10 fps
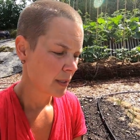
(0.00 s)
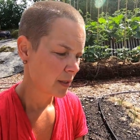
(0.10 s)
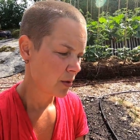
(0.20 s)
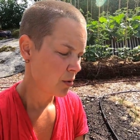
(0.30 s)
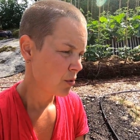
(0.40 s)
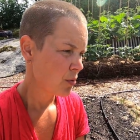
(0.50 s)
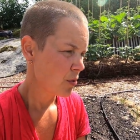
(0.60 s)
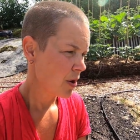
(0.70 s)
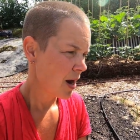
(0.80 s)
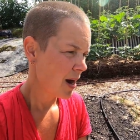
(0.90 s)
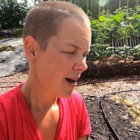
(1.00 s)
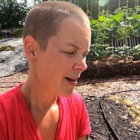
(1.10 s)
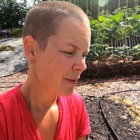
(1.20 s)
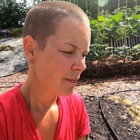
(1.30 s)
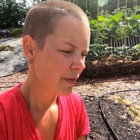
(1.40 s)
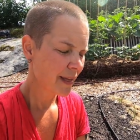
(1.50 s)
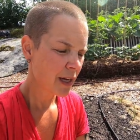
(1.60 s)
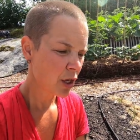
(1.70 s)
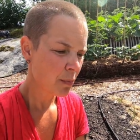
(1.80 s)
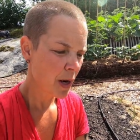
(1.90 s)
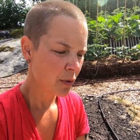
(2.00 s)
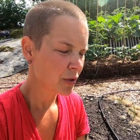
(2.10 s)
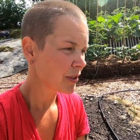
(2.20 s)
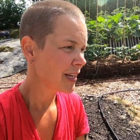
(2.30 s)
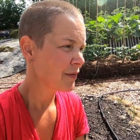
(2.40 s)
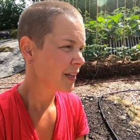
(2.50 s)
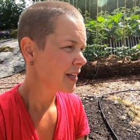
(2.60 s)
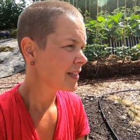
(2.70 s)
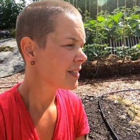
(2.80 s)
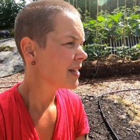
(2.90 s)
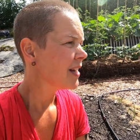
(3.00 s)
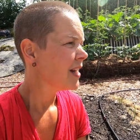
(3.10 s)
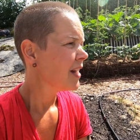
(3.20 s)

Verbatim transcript: So I am thinking about giving it